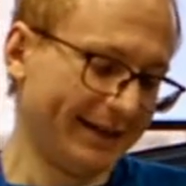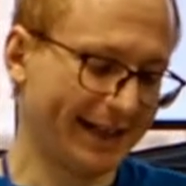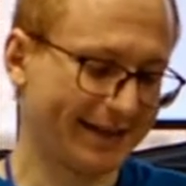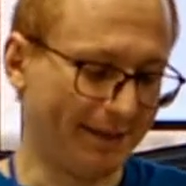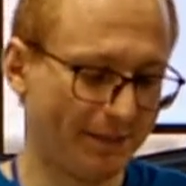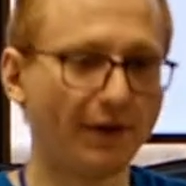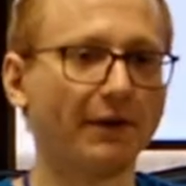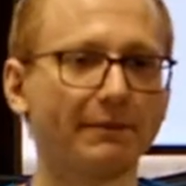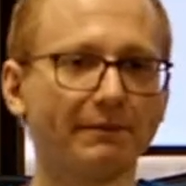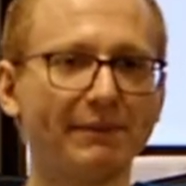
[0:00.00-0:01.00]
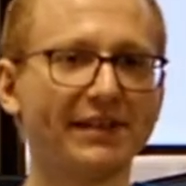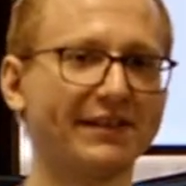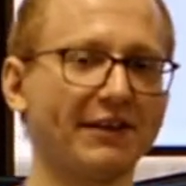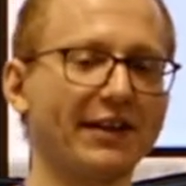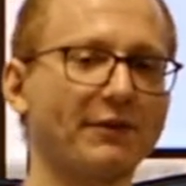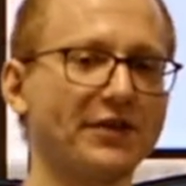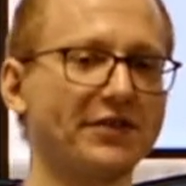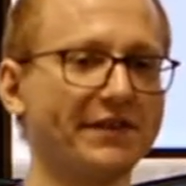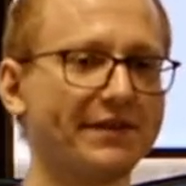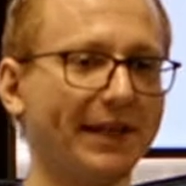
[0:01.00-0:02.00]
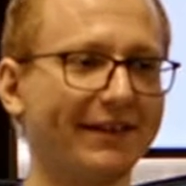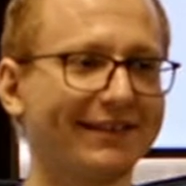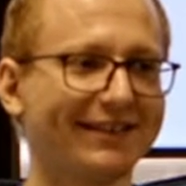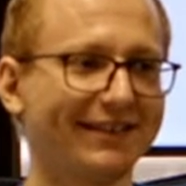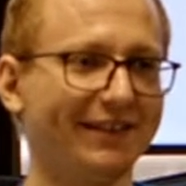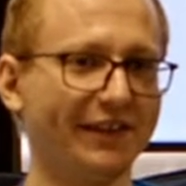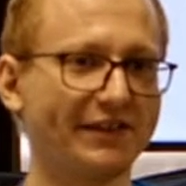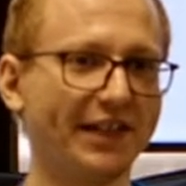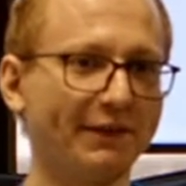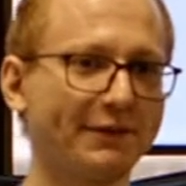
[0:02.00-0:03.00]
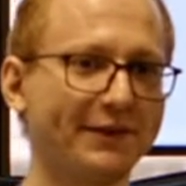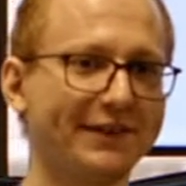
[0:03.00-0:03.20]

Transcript: Next up. Oh, maybe is there any questions about all this guff?